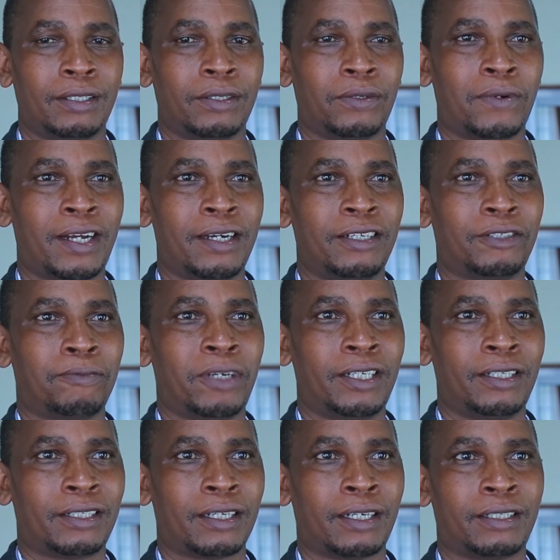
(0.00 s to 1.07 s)
One is
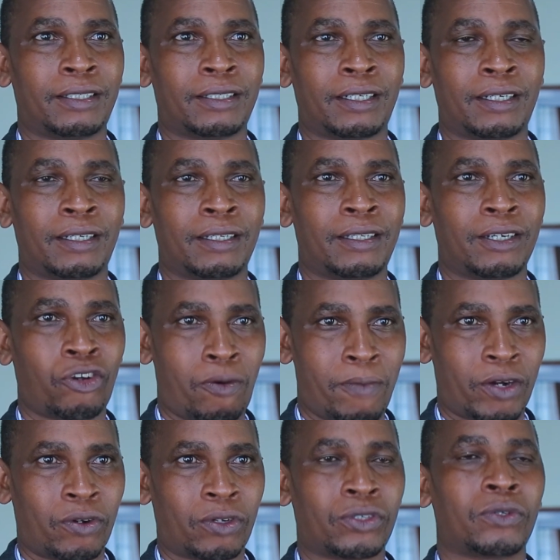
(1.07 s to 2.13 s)
based at the
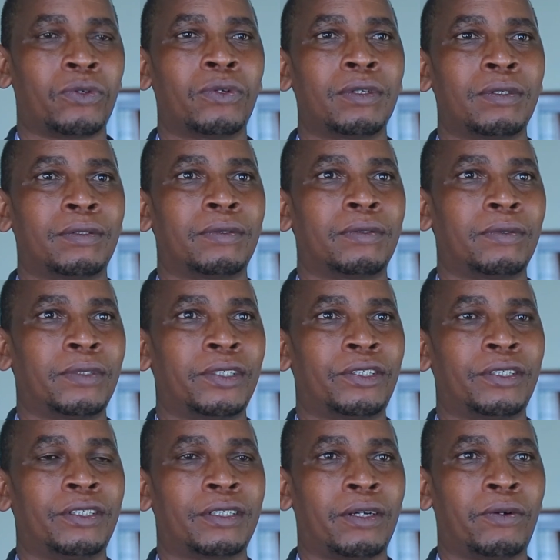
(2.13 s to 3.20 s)
Komarok School, which
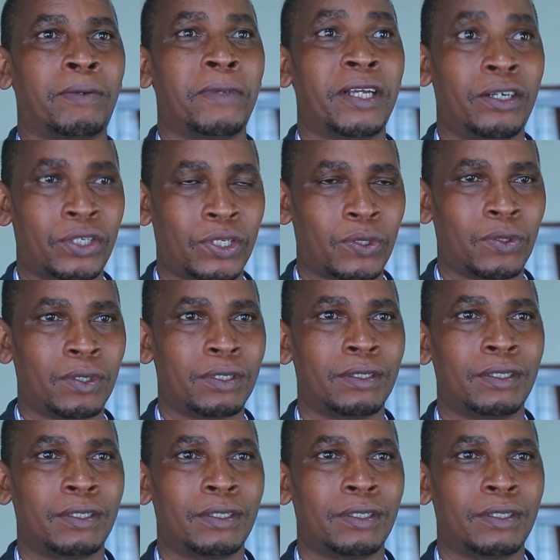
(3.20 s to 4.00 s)
is our main school,